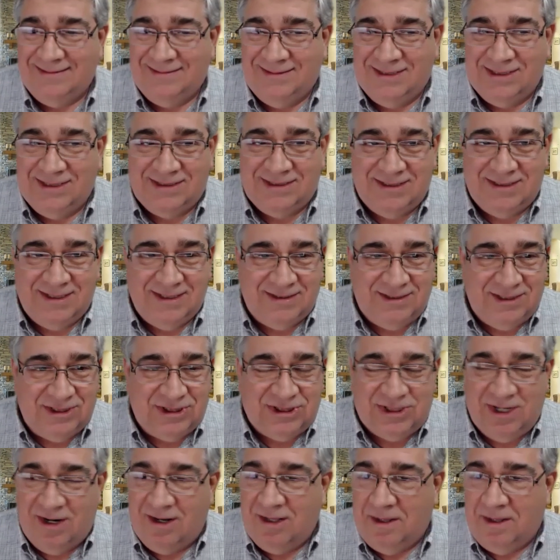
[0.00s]
just to
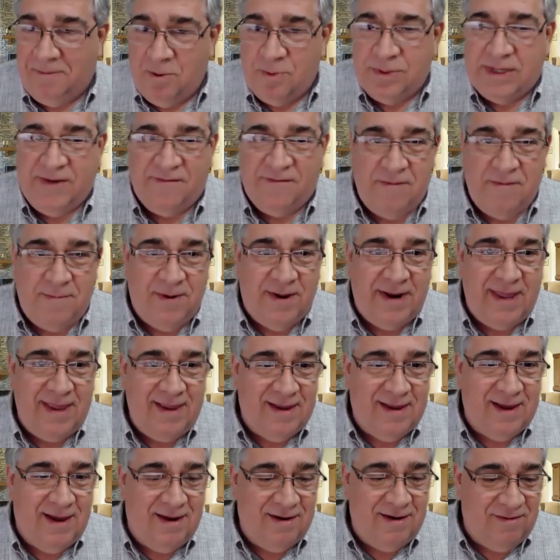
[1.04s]
share a little bit with
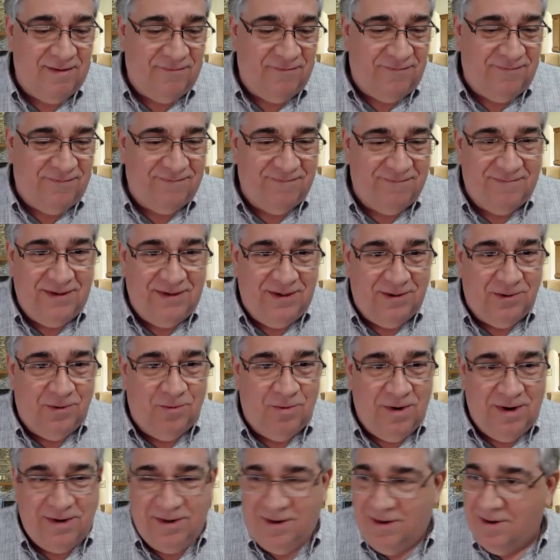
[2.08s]
everybody kind of,
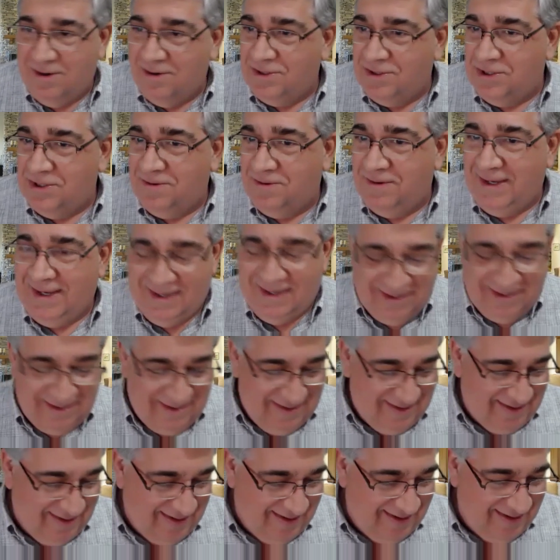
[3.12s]
what you're doing
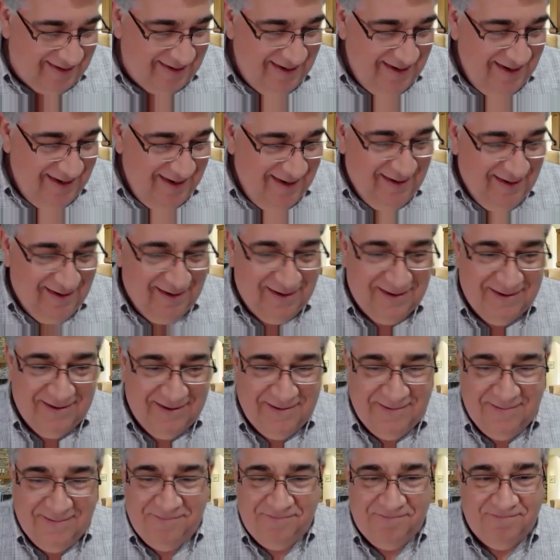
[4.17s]
and
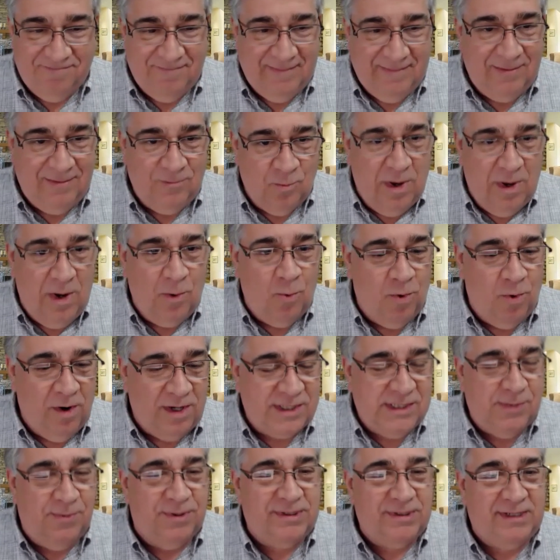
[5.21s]
what
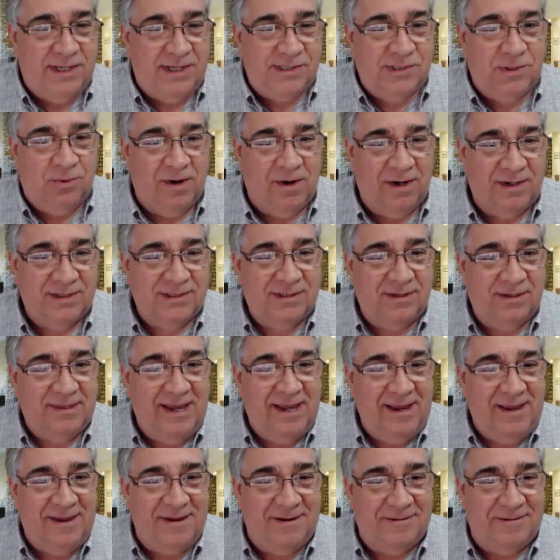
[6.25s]
works and what doesn't work. So
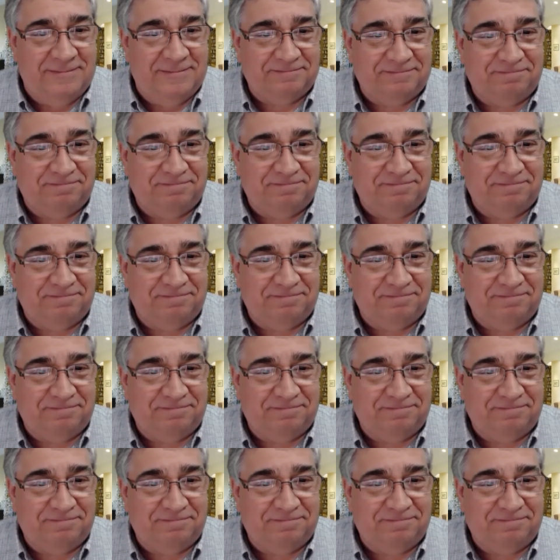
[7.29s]
thank you.